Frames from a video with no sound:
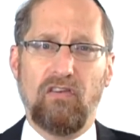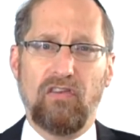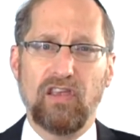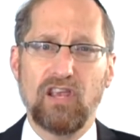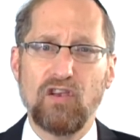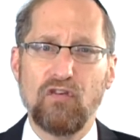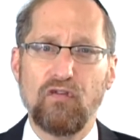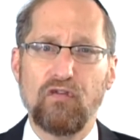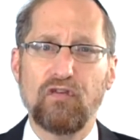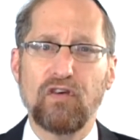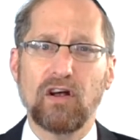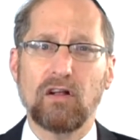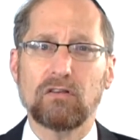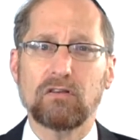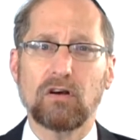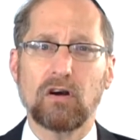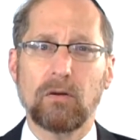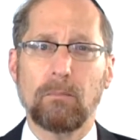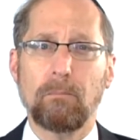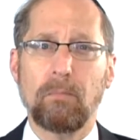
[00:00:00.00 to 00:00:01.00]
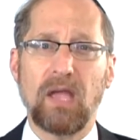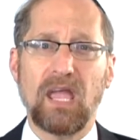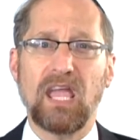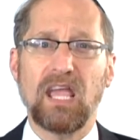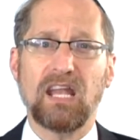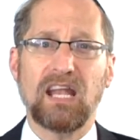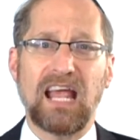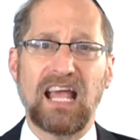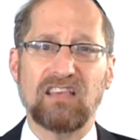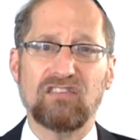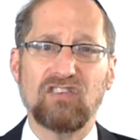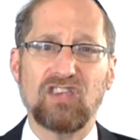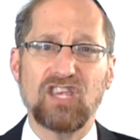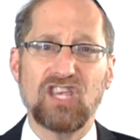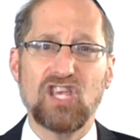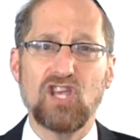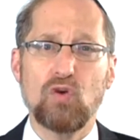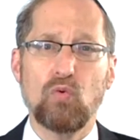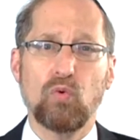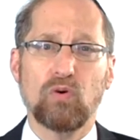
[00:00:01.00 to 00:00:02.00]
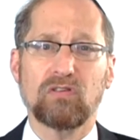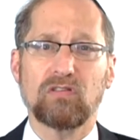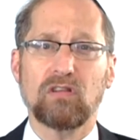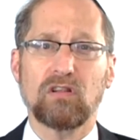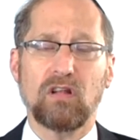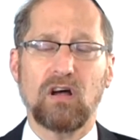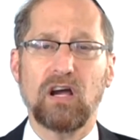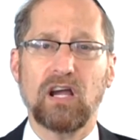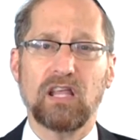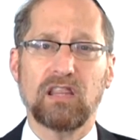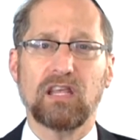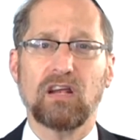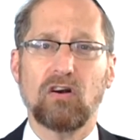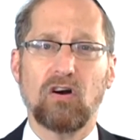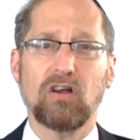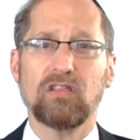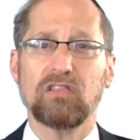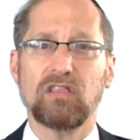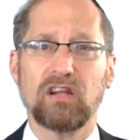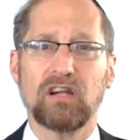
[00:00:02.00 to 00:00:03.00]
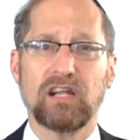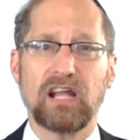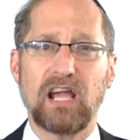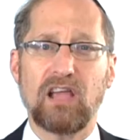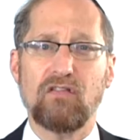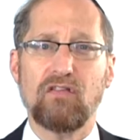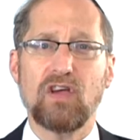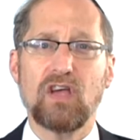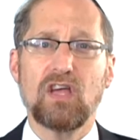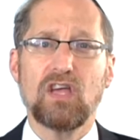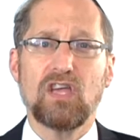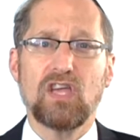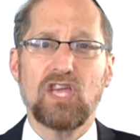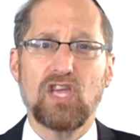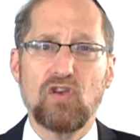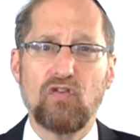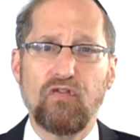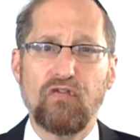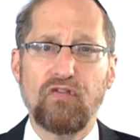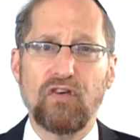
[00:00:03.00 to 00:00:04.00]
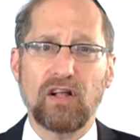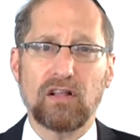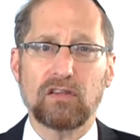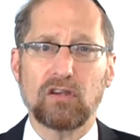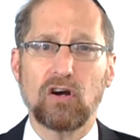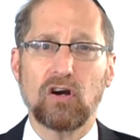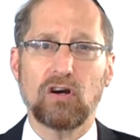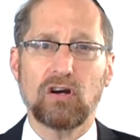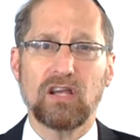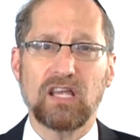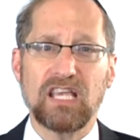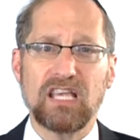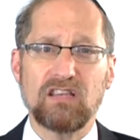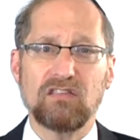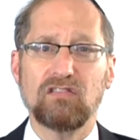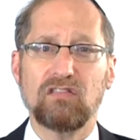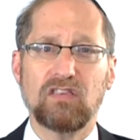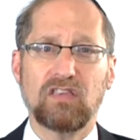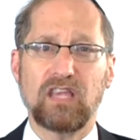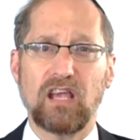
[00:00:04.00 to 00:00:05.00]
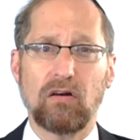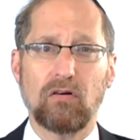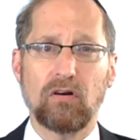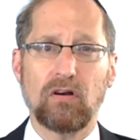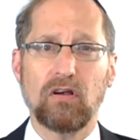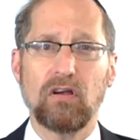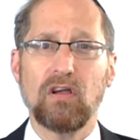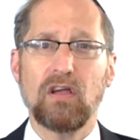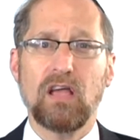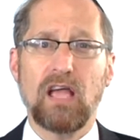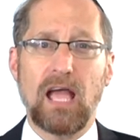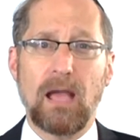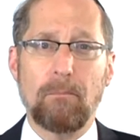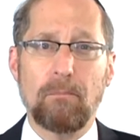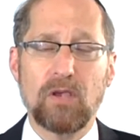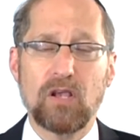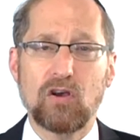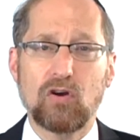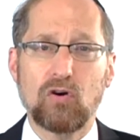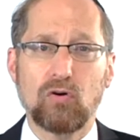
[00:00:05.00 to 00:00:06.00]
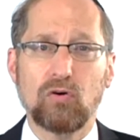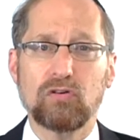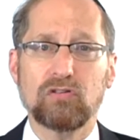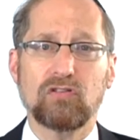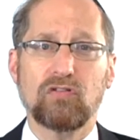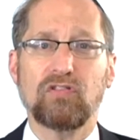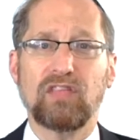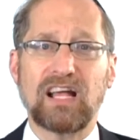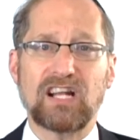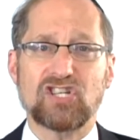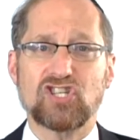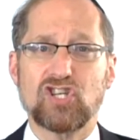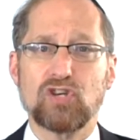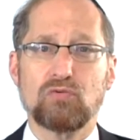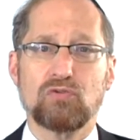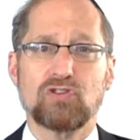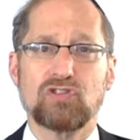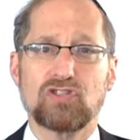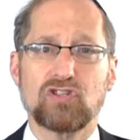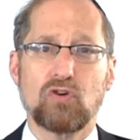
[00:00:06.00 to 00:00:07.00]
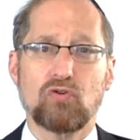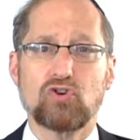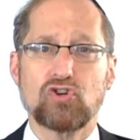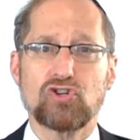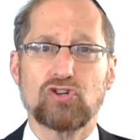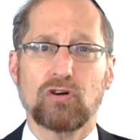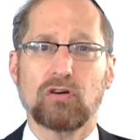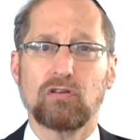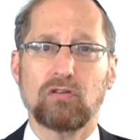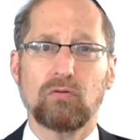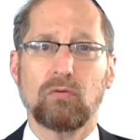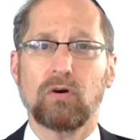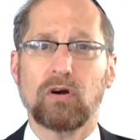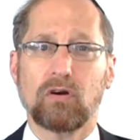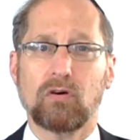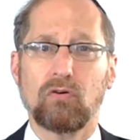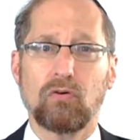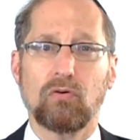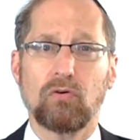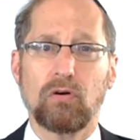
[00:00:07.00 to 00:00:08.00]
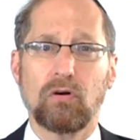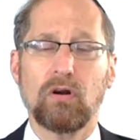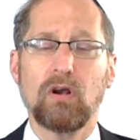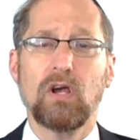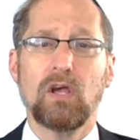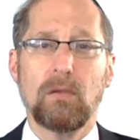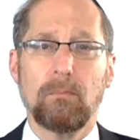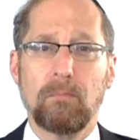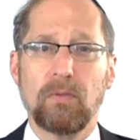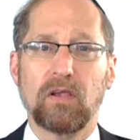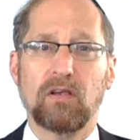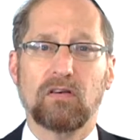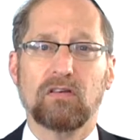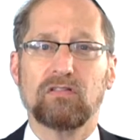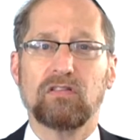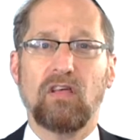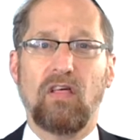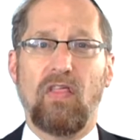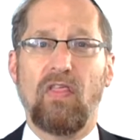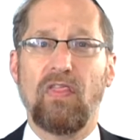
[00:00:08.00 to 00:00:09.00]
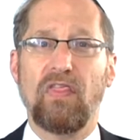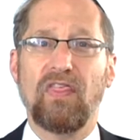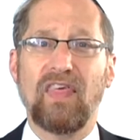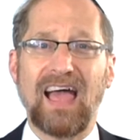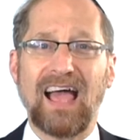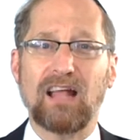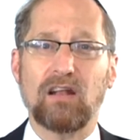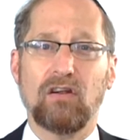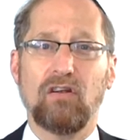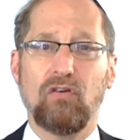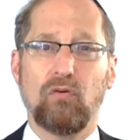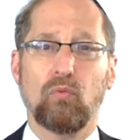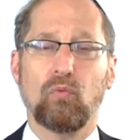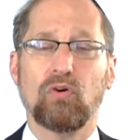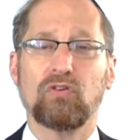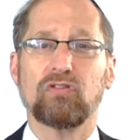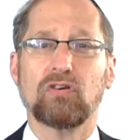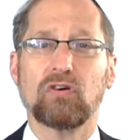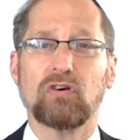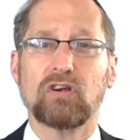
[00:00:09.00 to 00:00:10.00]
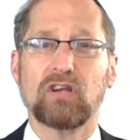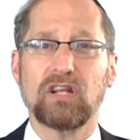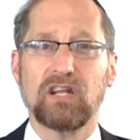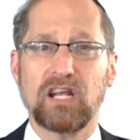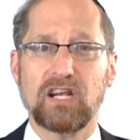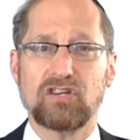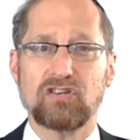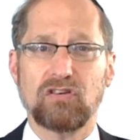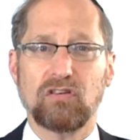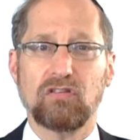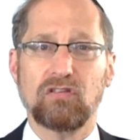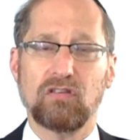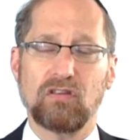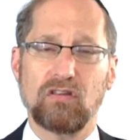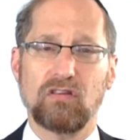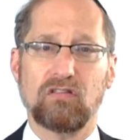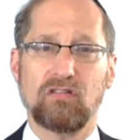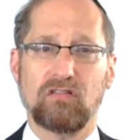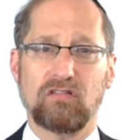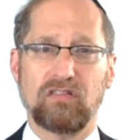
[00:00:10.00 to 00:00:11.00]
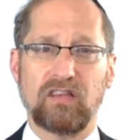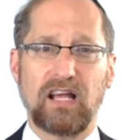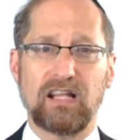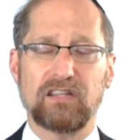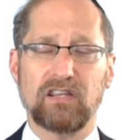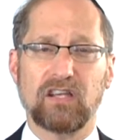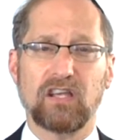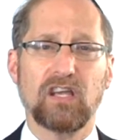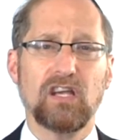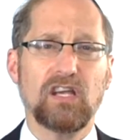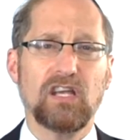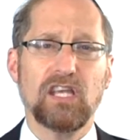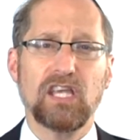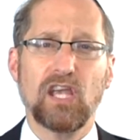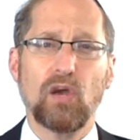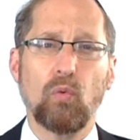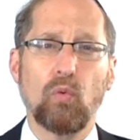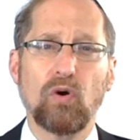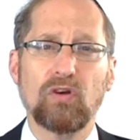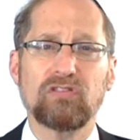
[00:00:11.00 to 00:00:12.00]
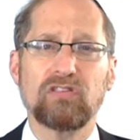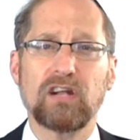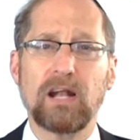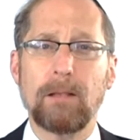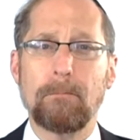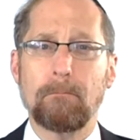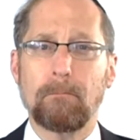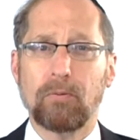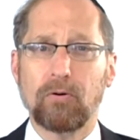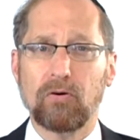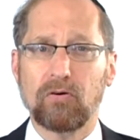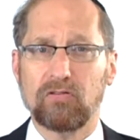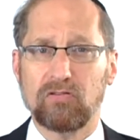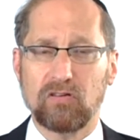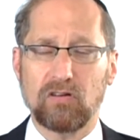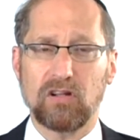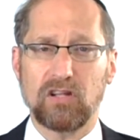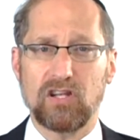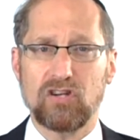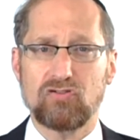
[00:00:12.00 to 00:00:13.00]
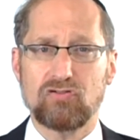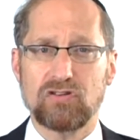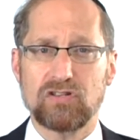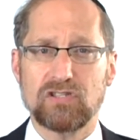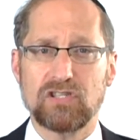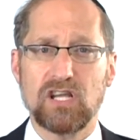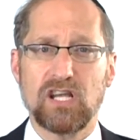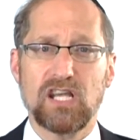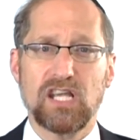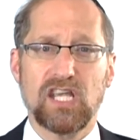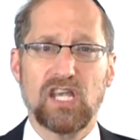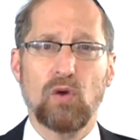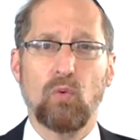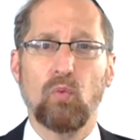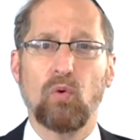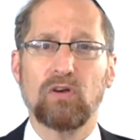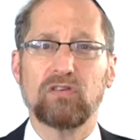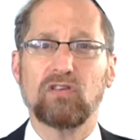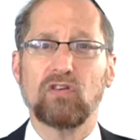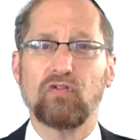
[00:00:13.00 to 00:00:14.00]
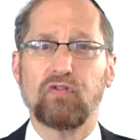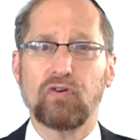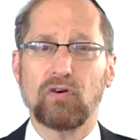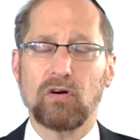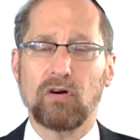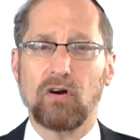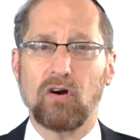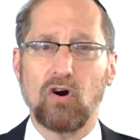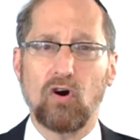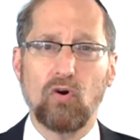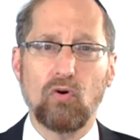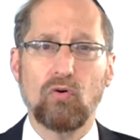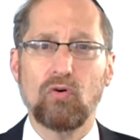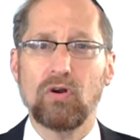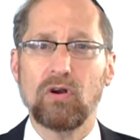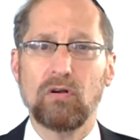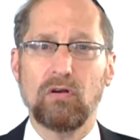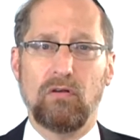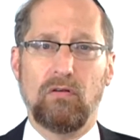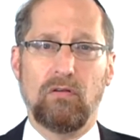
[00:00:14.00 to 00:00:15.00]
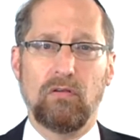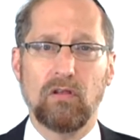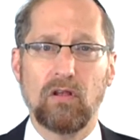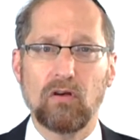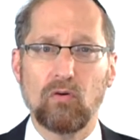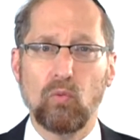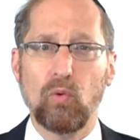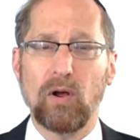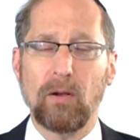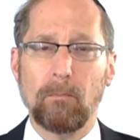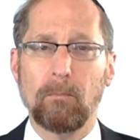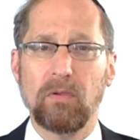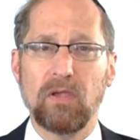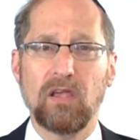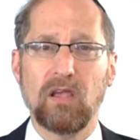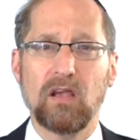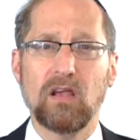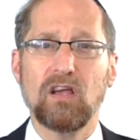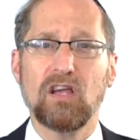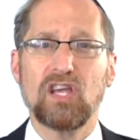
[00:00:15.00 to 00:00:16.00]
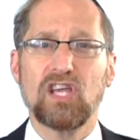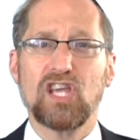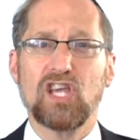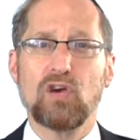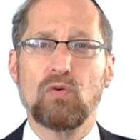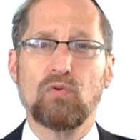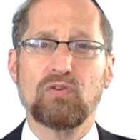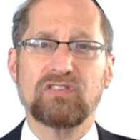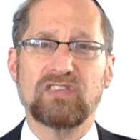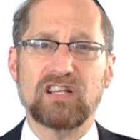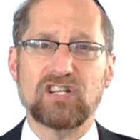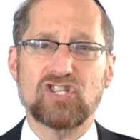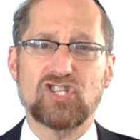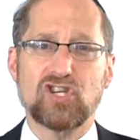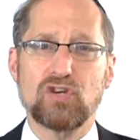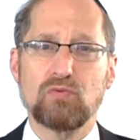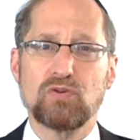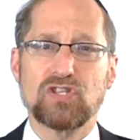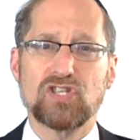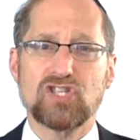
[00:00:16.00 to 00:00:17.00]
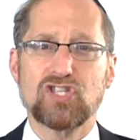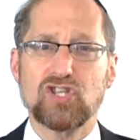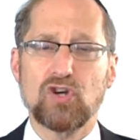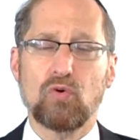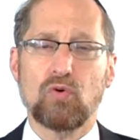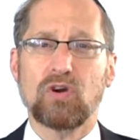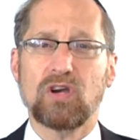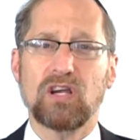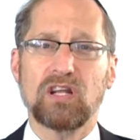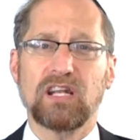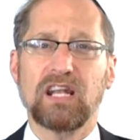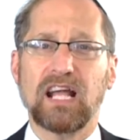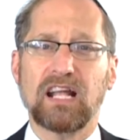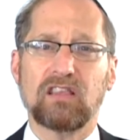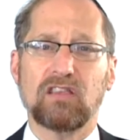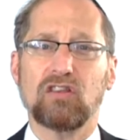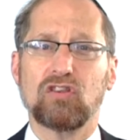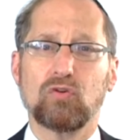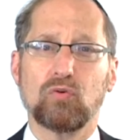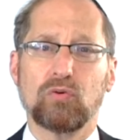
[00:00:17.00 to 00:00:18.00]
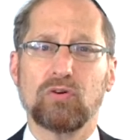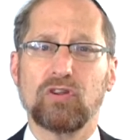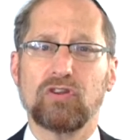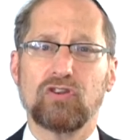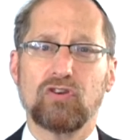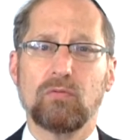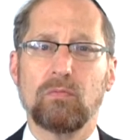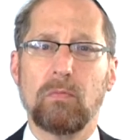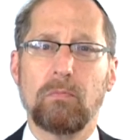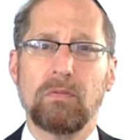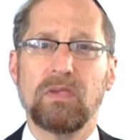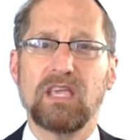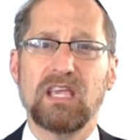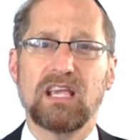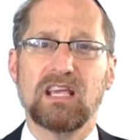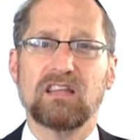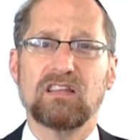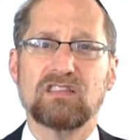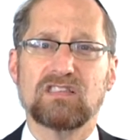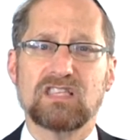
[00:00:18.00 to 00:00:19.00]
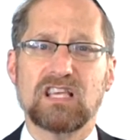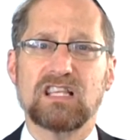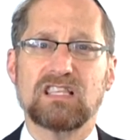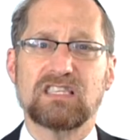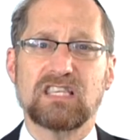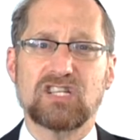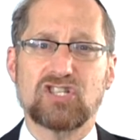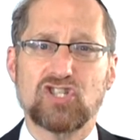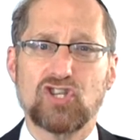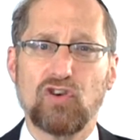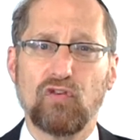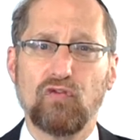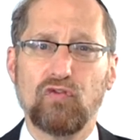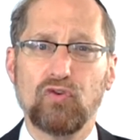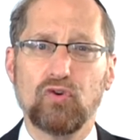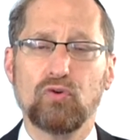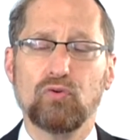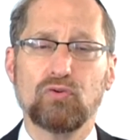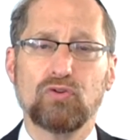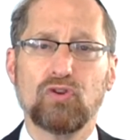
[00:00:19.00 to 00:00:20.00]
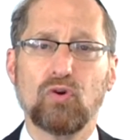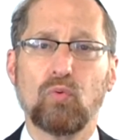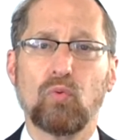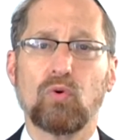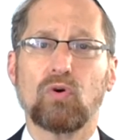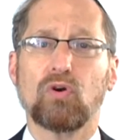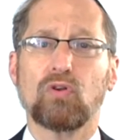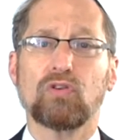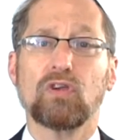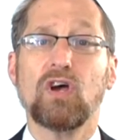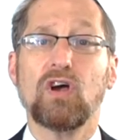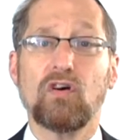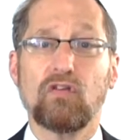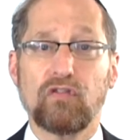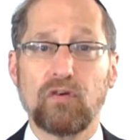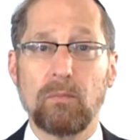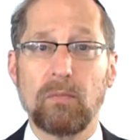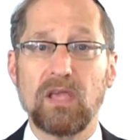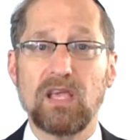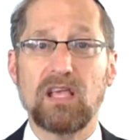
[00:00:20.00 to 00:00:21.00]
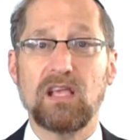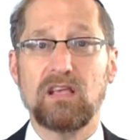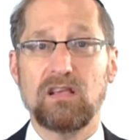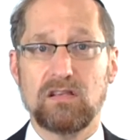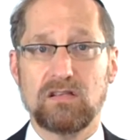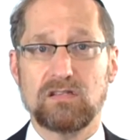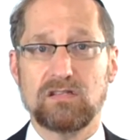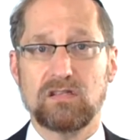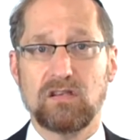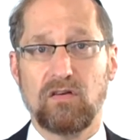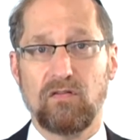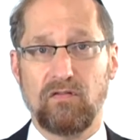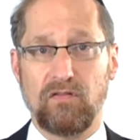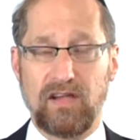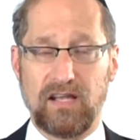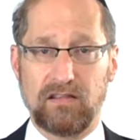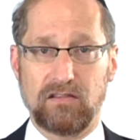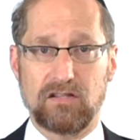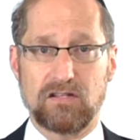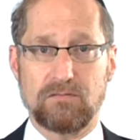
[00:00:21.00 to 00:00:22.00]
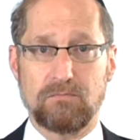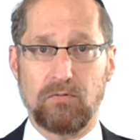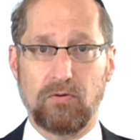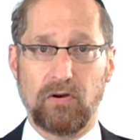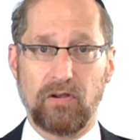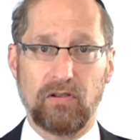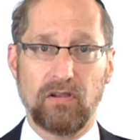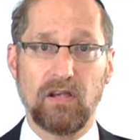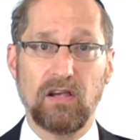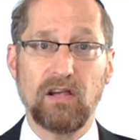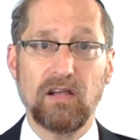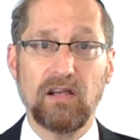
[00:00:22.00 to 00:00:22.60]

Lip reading: He felt her pain as he was lying there under the knife. He felt his terror, and because of that, she was so shook to her core, because that was her connection to this tzaddik. It wasn't a personal interest. It wasn't for her own well-being. It was that she was so connected to another human being in the sense that she viewed the world from his vantage point.